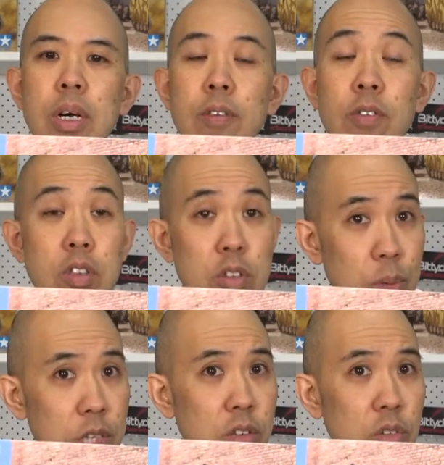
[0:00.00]
Front
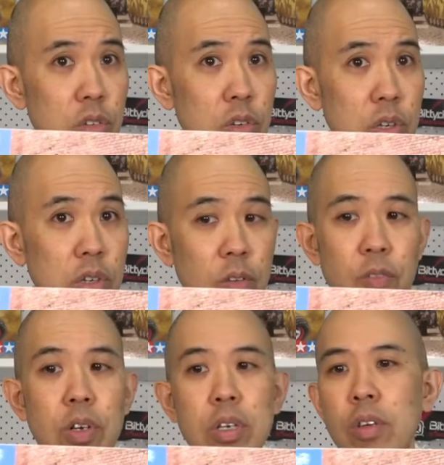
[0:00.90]
suspension is also
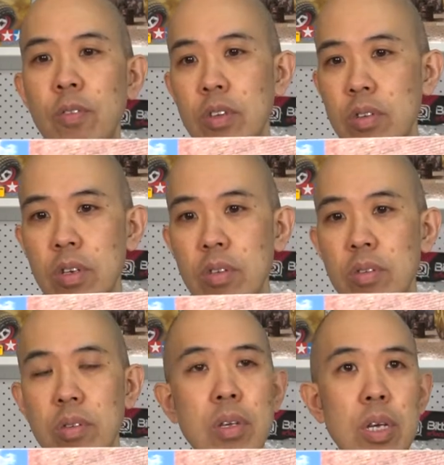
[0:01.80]
different
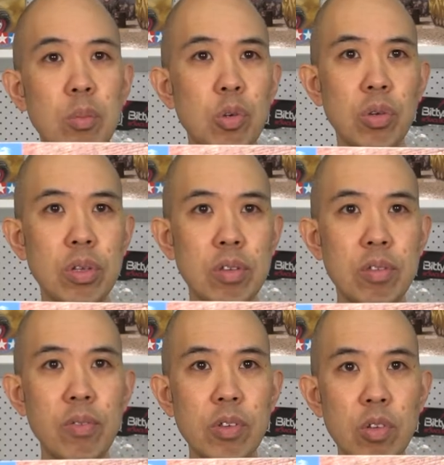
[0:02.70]
seats. I'm sure there's
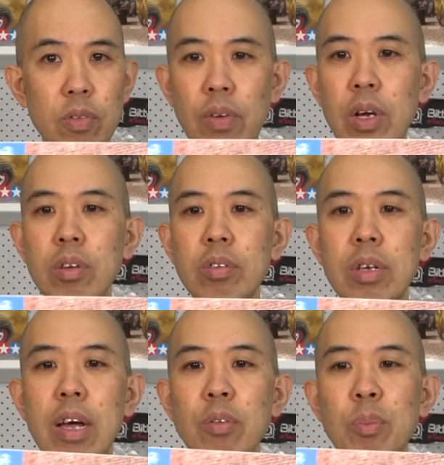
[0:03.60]
different sort of fairings
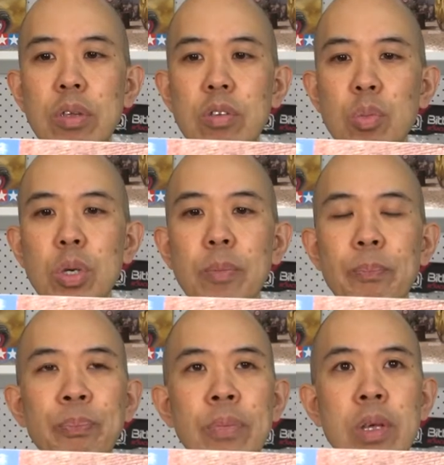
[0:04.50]
and other bits as well.
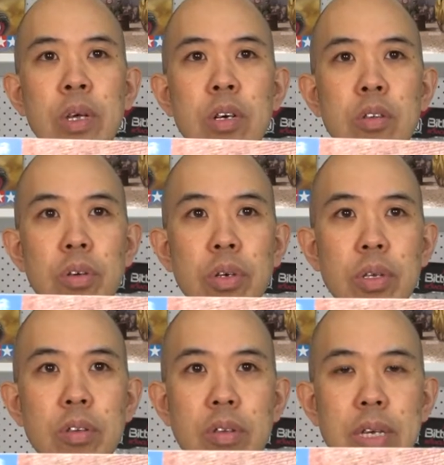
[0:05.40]
So
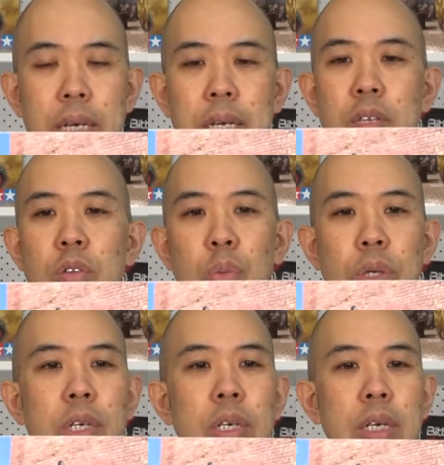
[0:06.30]
let's get into
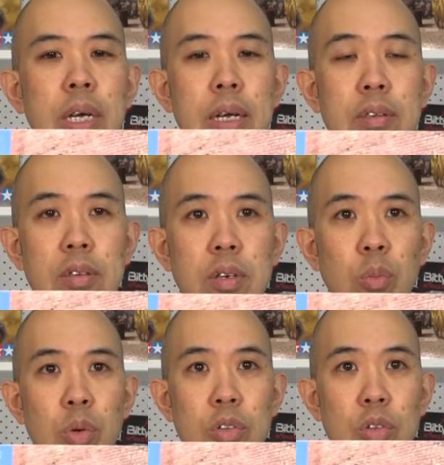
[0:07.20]
it and see
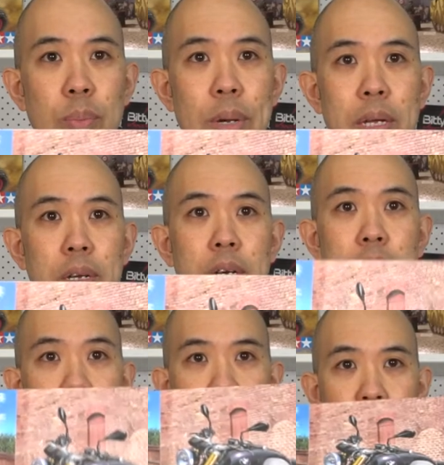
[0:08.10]
what it's all about. Now,
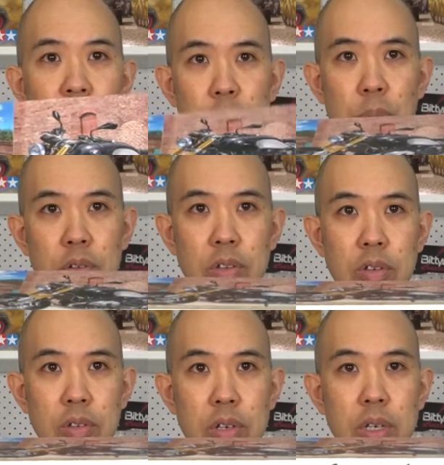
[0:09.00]
it's a very thick box, as you
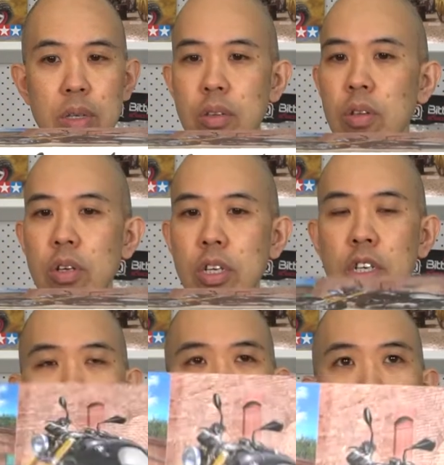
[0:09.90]
can see, there's a lot in
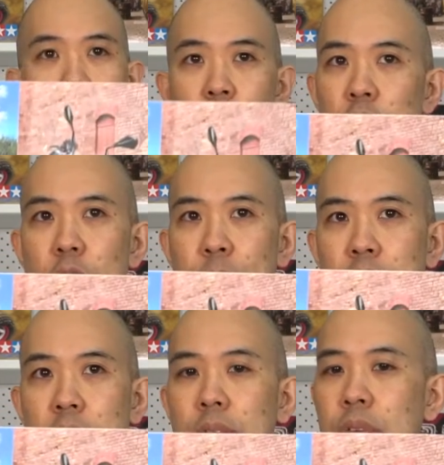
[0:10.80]
it. And also
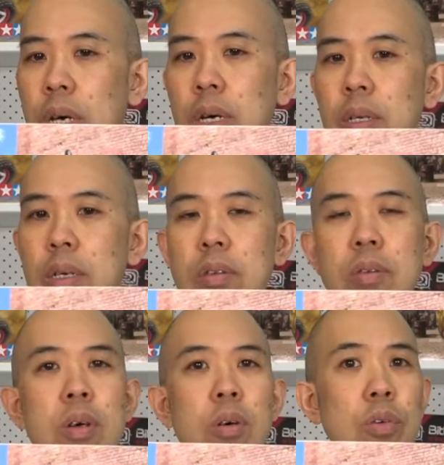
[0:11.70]
being knife scale, it is
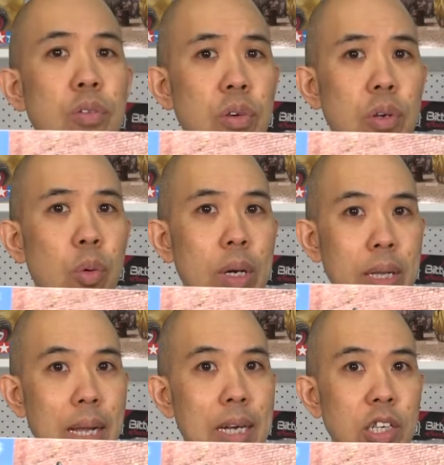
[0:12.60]
also quite a
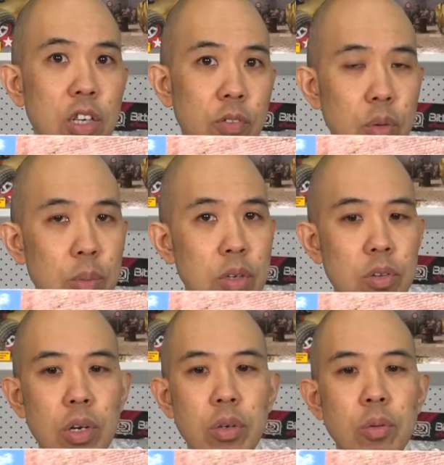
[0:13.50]
large kit for a
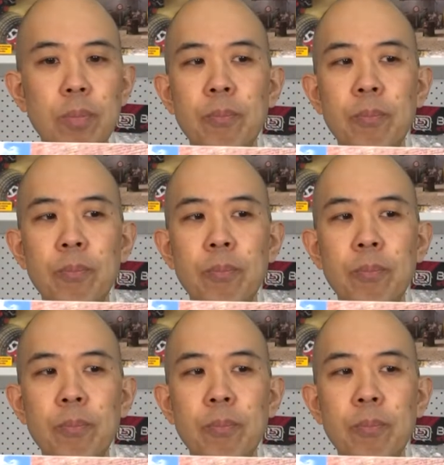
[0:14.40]
motorcycle.